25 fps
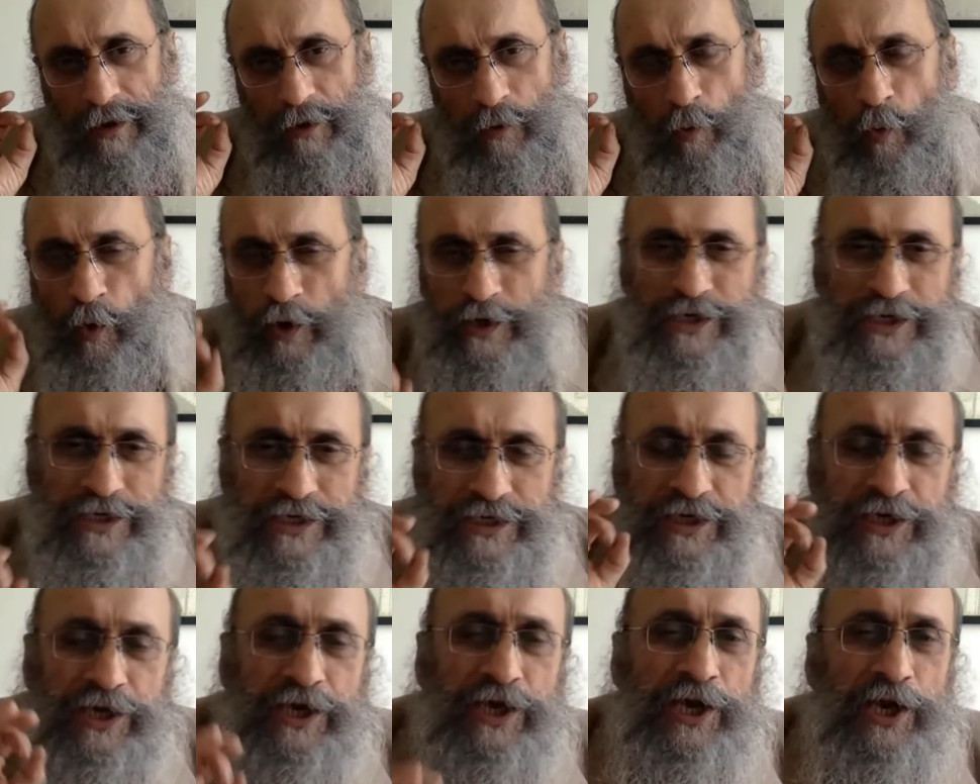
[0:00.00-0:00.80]
What
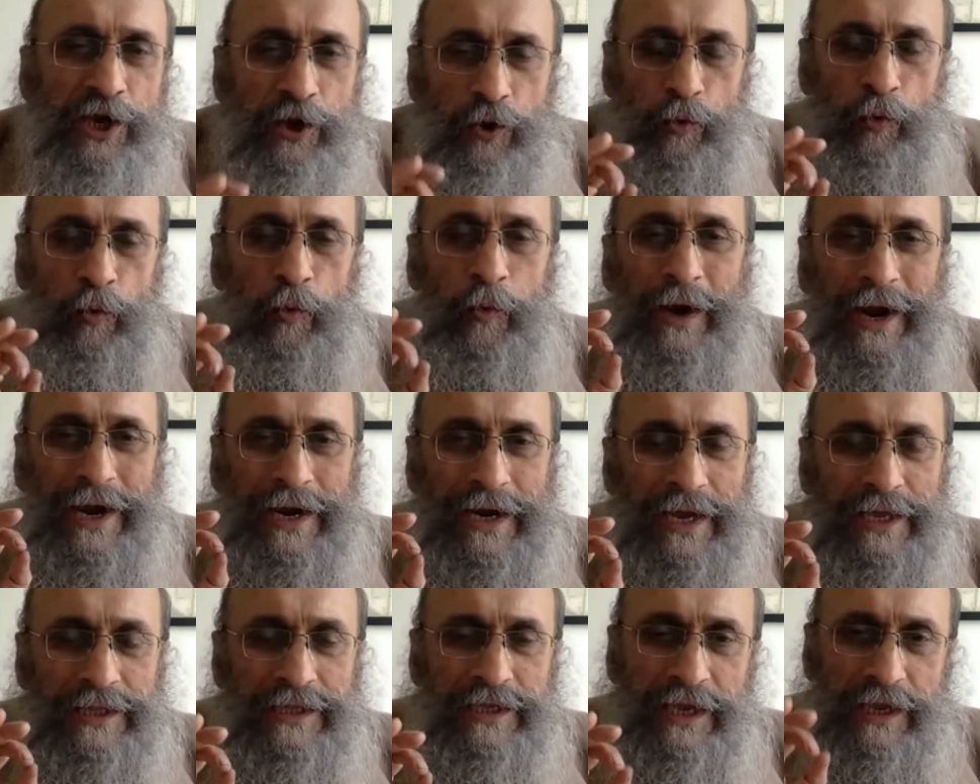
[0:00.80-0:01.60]
is new,
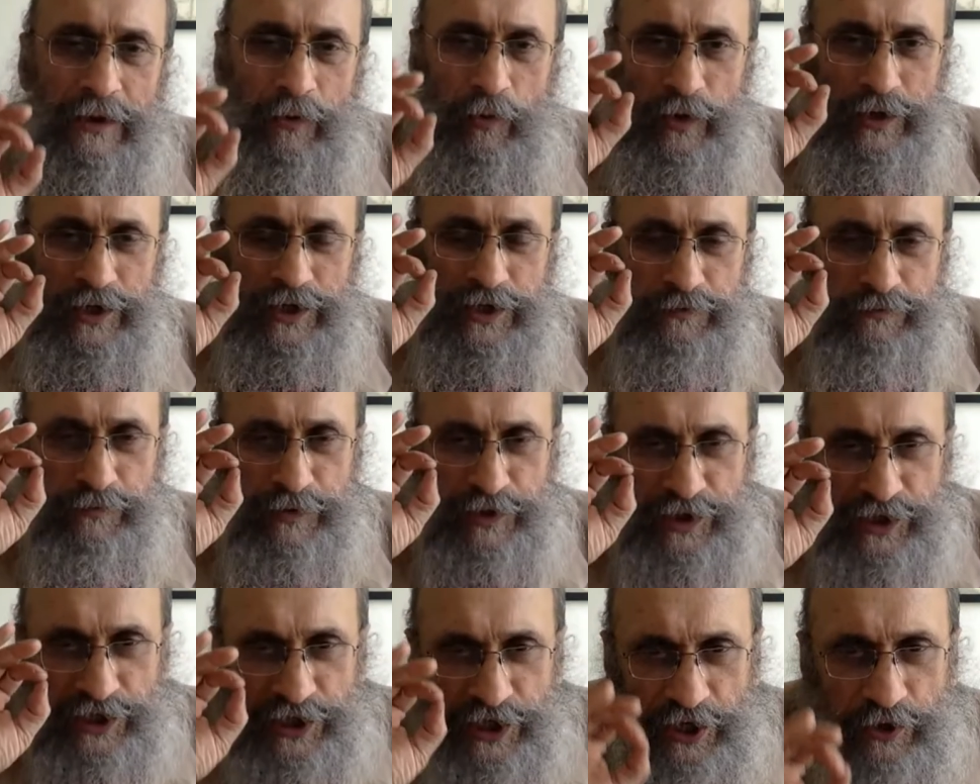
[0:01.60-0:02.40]
and I think what is
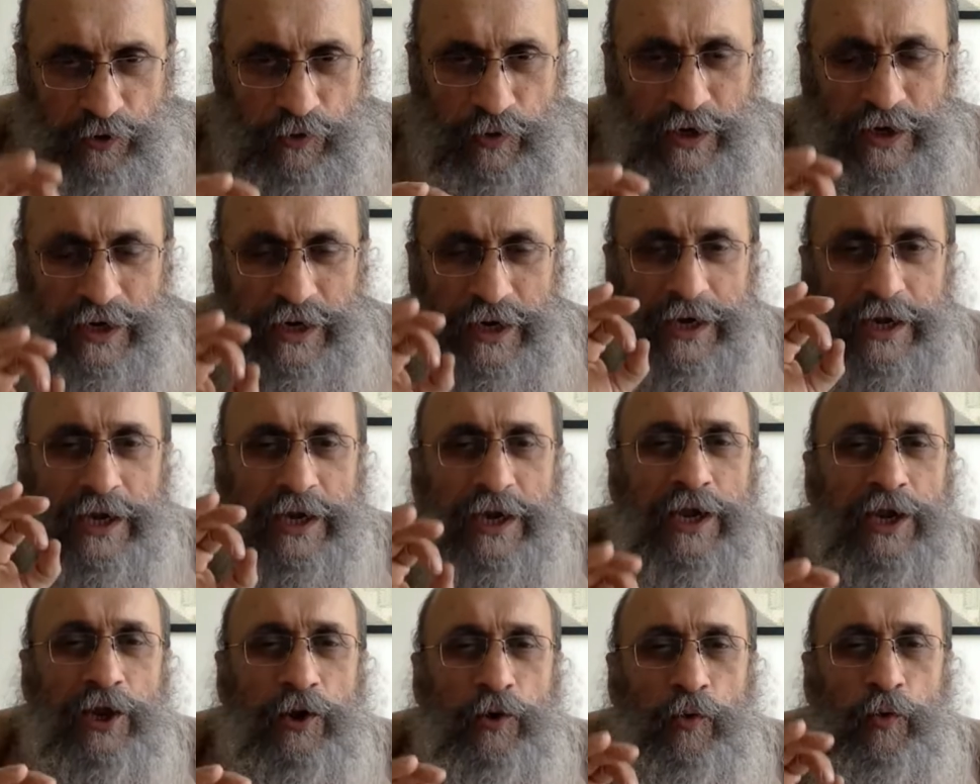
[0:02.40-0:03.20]
particularly
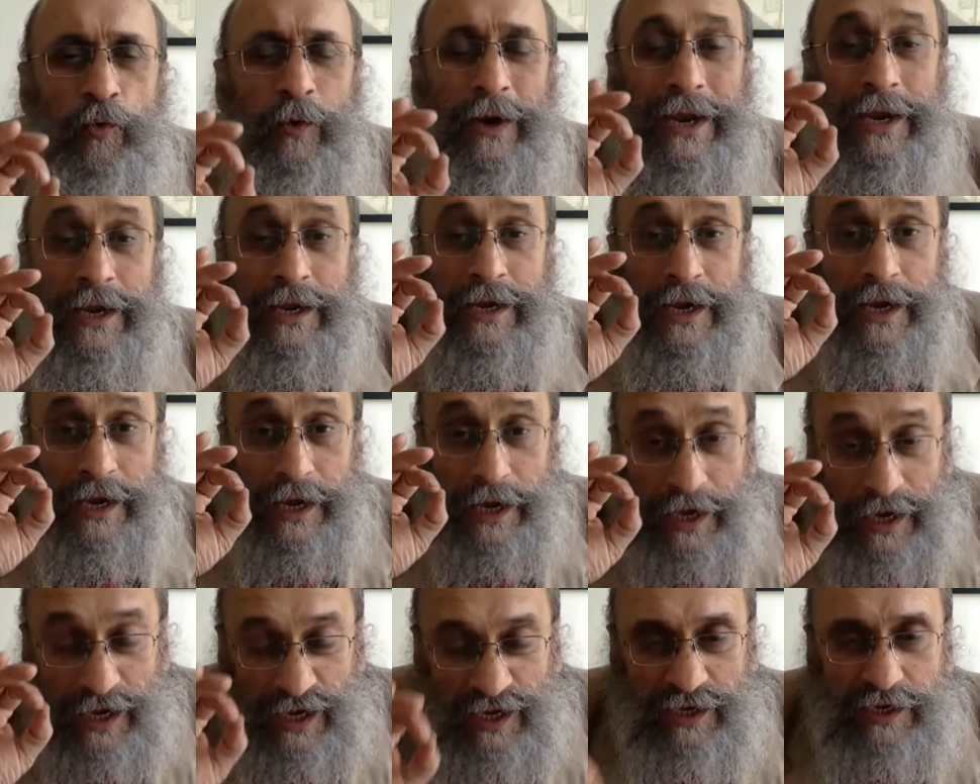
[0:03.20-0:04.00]
new
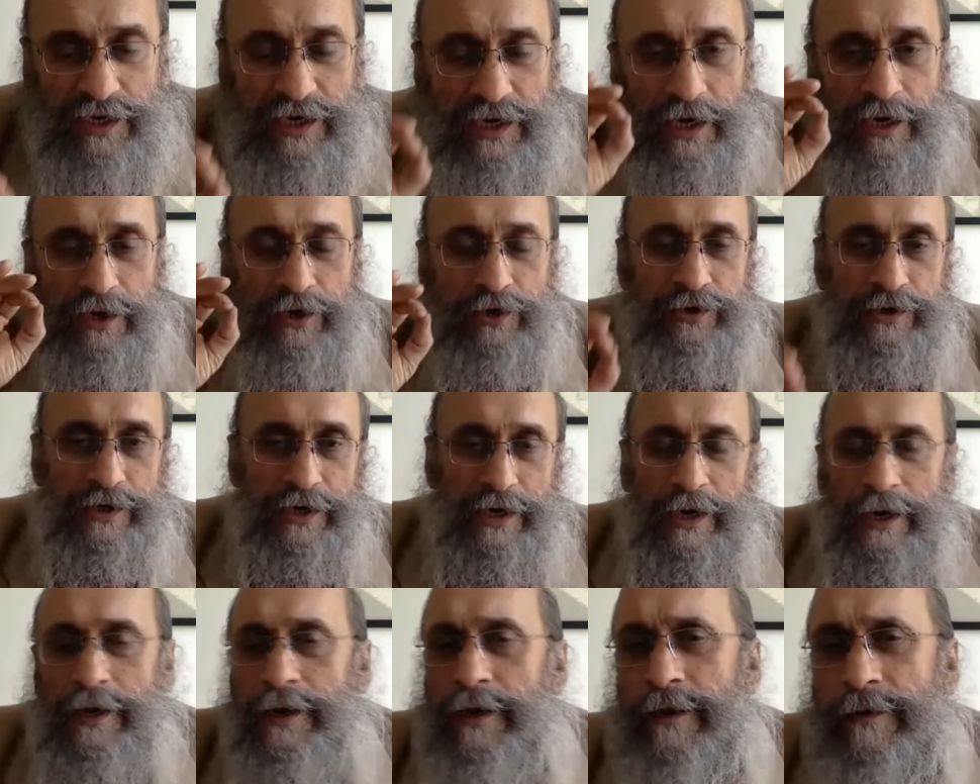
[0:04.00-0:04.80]
in India
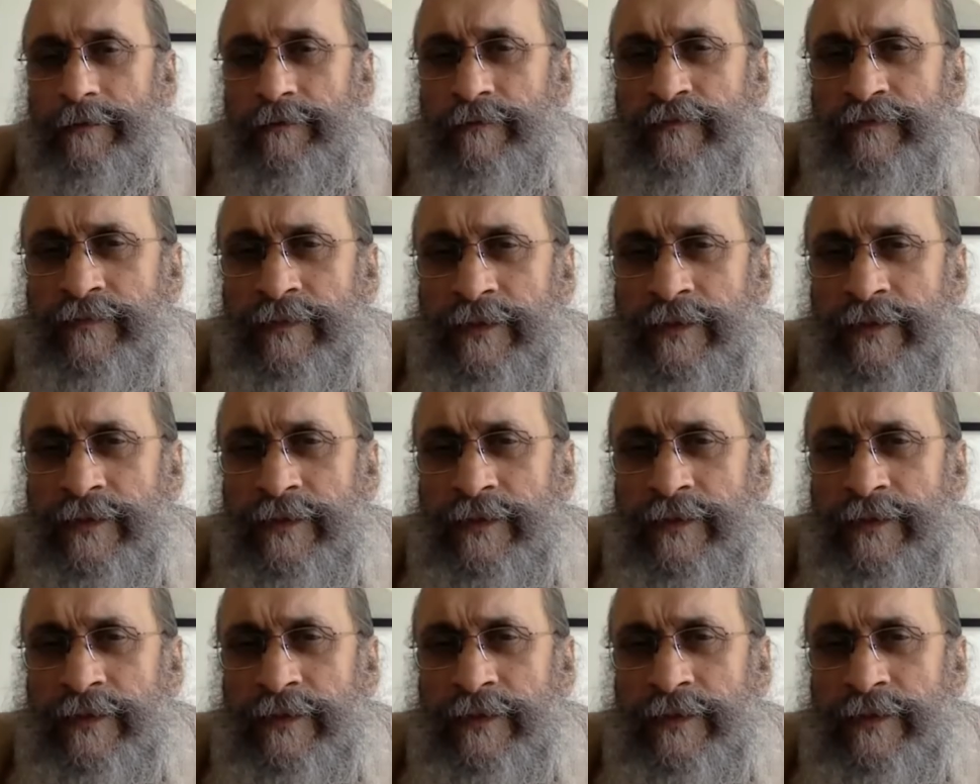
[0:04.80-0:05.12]
today,